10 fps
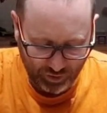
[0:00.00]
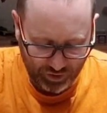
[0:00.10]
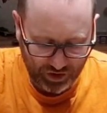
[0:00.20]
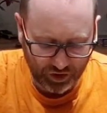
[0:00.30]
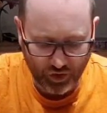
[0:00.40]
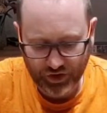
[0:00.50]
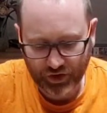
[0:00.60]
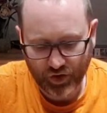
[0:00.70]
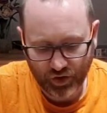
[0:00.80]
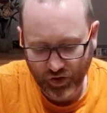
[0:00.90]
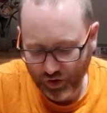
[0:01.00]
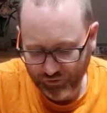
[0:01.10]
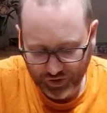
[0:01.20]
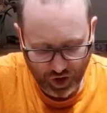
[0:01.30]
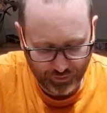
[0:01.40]
We're not going to go
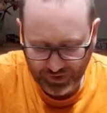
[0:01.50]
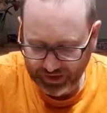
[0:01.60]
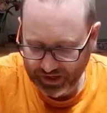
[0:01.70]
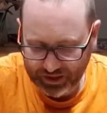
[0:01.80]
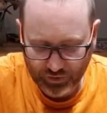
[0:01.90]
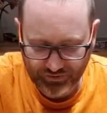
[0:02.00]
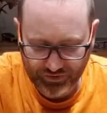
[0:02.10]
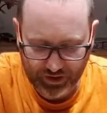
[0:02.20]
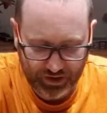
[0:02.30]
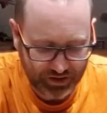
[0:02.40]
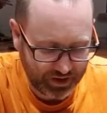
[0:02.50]
over complicated with the